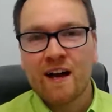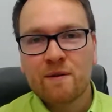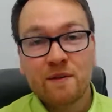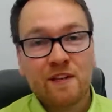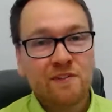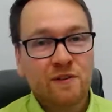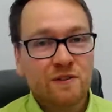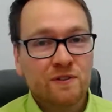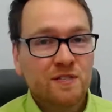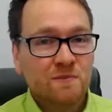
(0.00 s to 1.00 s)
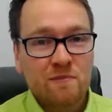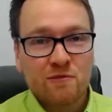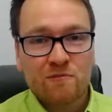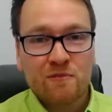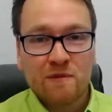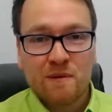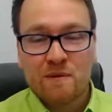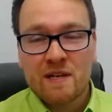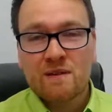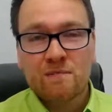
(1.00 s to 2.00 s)
If you're not a member of
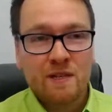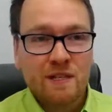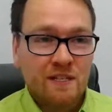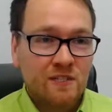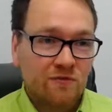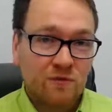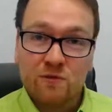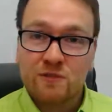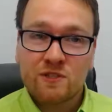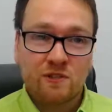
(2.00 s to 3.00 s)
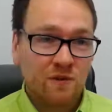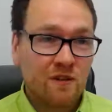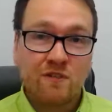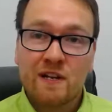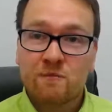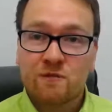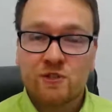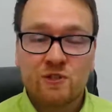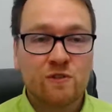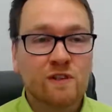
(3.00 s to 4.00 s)
BBB, please, of course, you are available to
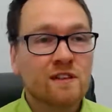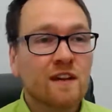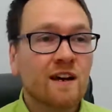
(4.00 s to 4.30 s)
join.